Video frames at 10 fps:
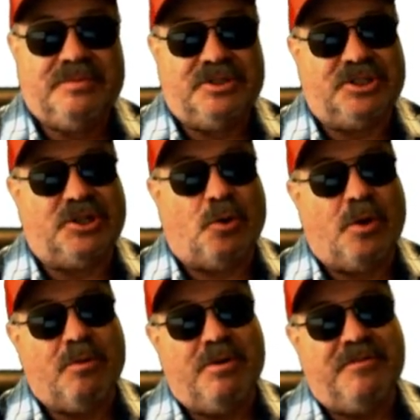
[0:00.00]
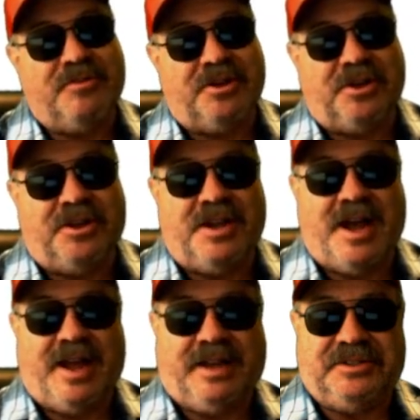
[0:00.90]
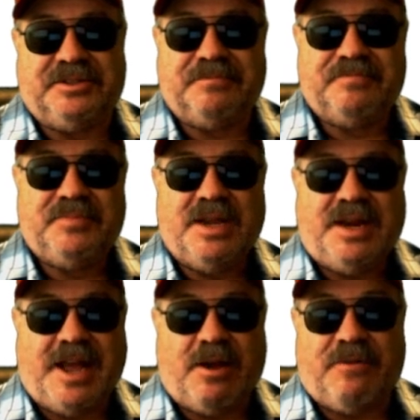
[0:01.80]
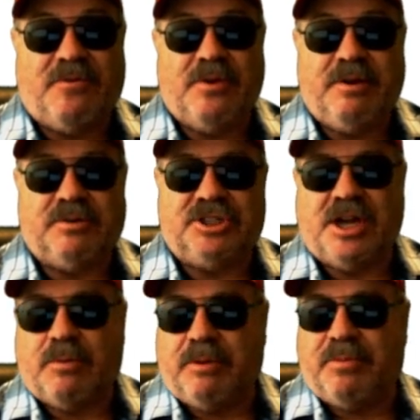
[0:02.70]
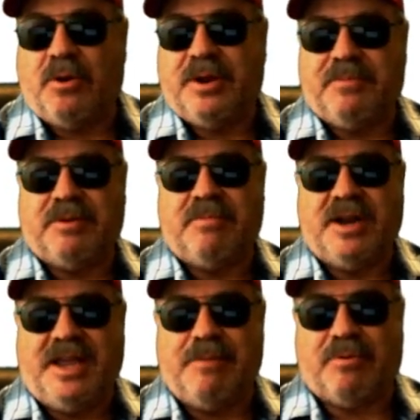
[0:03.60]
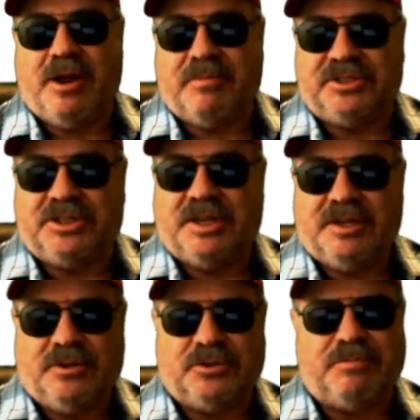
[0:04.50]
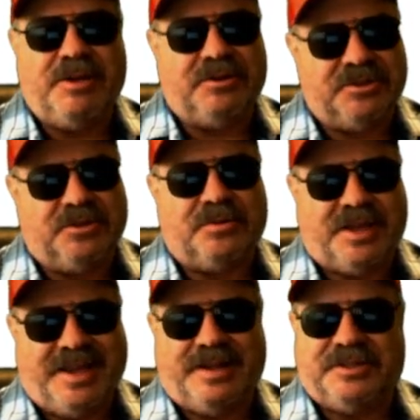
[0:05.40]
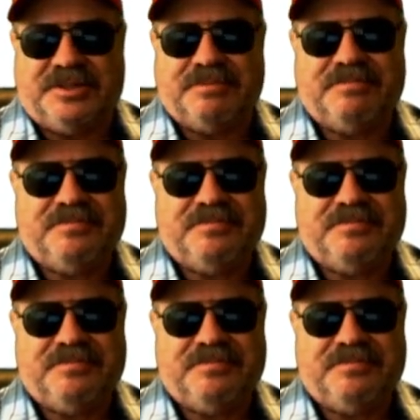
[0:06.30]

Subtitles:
Score one for the good guys. Now, if only Rashad would pony up the money he promised those middle school kids.